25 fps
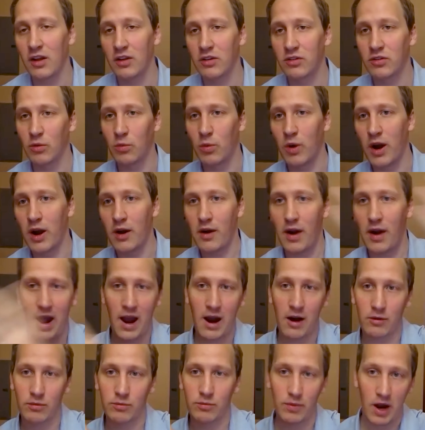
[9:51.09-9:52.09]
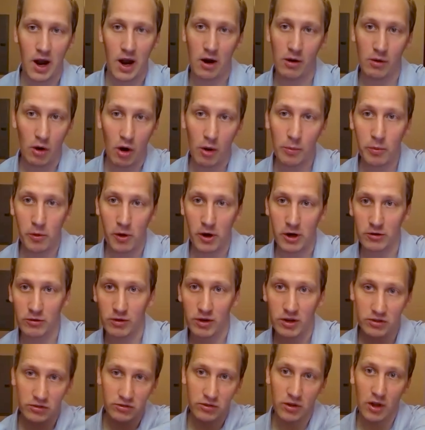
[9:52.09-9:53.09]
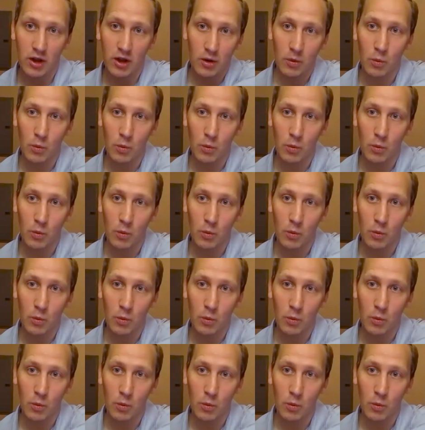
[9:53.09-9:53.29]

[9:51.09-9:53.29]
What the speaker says: to where our operator is,